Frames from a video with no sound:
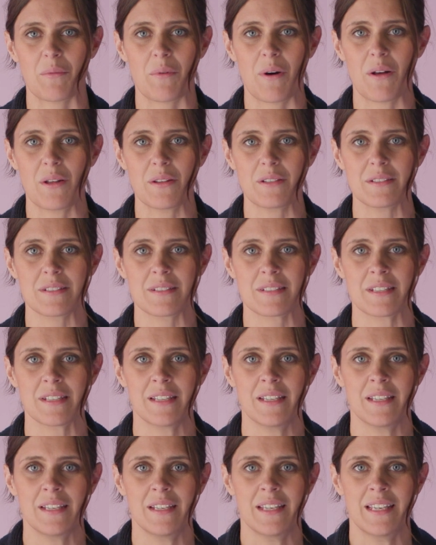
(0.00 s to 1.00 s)
the walls.
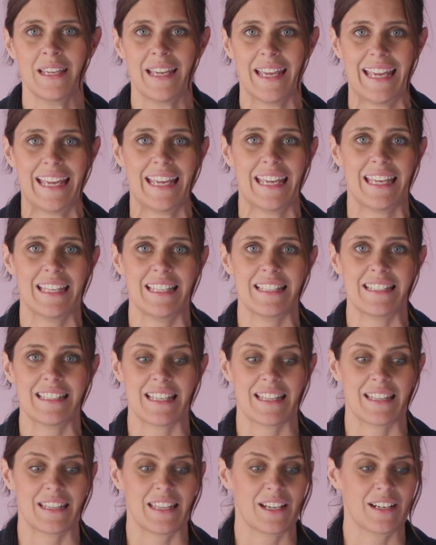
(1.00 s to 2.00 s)
And
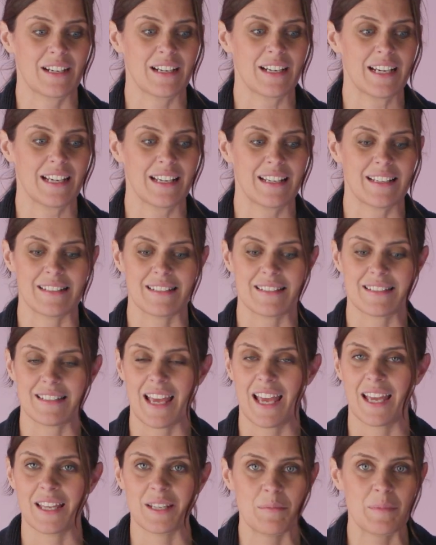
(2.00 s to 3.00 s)
there is
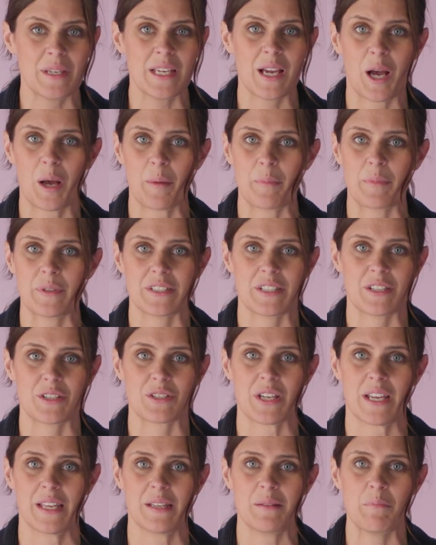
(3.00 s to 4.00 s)
enemy
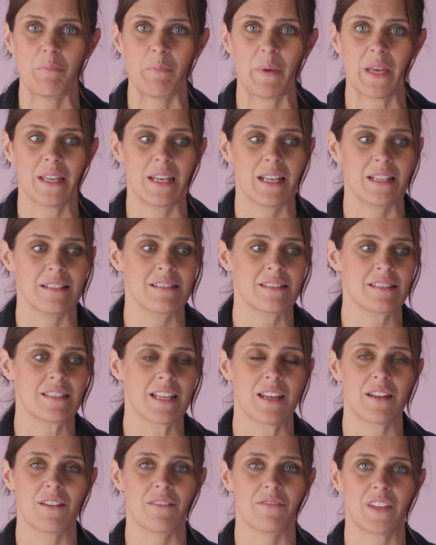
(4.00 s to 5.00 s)
opposition, but
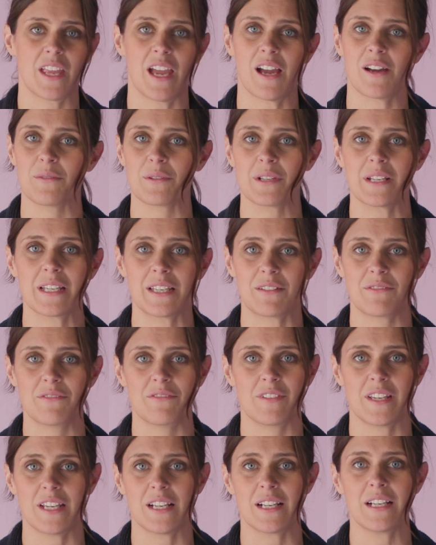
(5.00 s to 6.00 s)
instead of cowering in
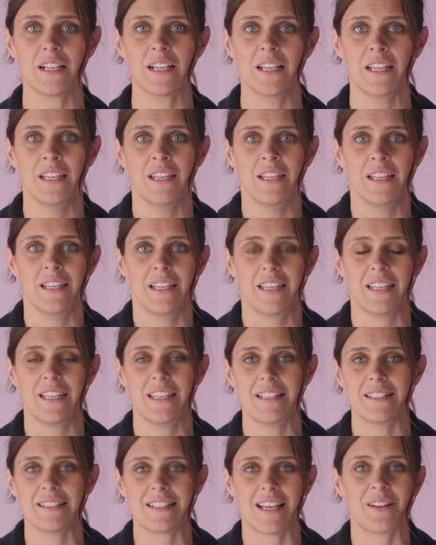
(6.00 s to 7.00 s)
fear,
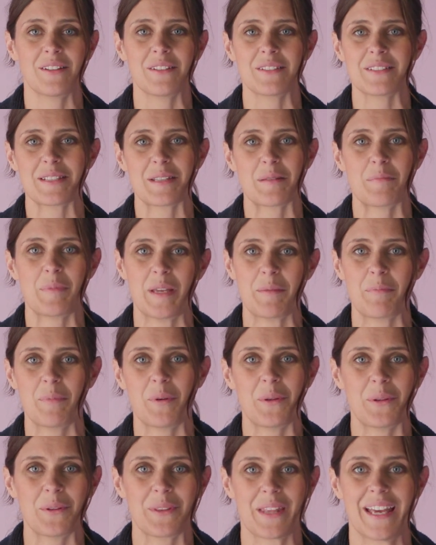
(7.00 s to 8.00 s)
he tells the
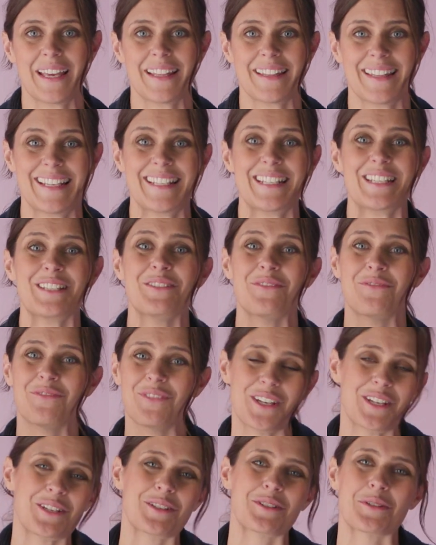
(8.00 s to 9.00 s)
people that they need to
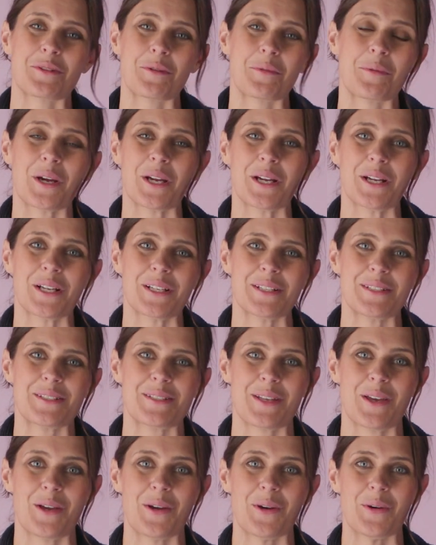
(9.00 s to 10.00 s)
finish the work.
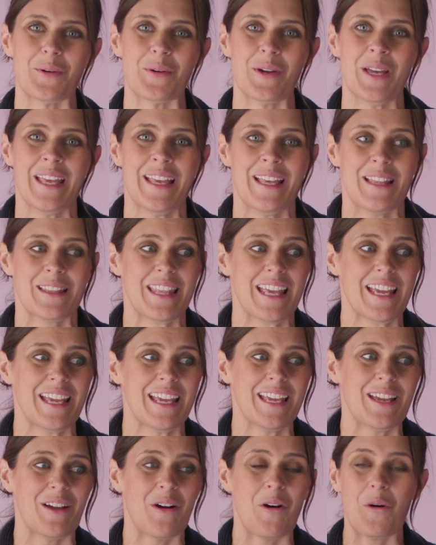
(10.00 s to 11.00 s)
So
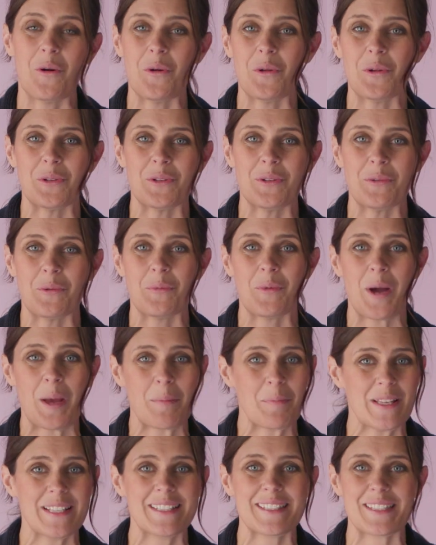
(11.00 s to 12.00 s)
they hold
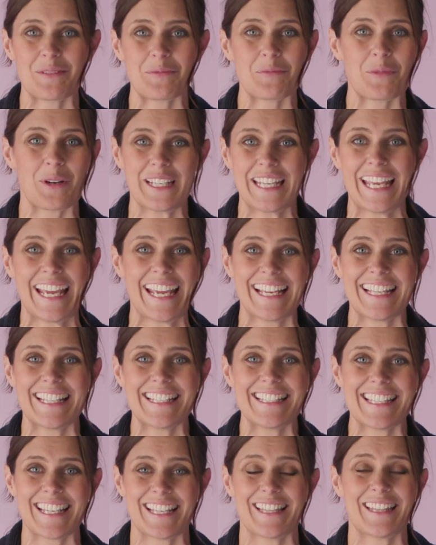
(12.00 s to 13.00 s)
weapons in one
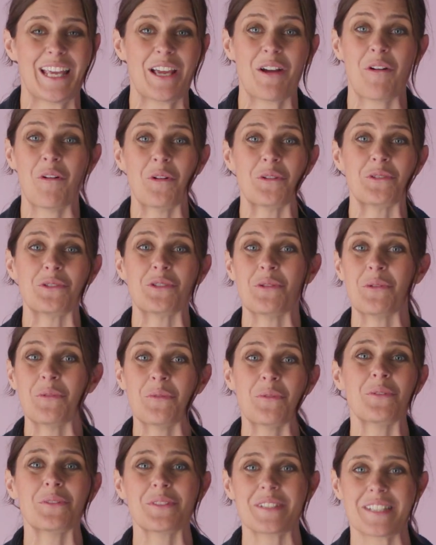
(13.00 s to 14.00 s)
hand and they hold
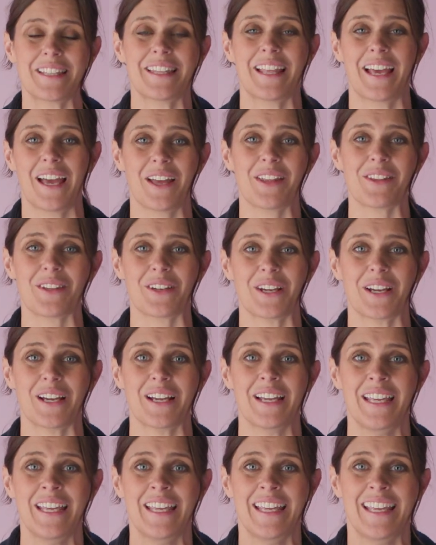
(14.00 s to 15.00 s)
tools in the other,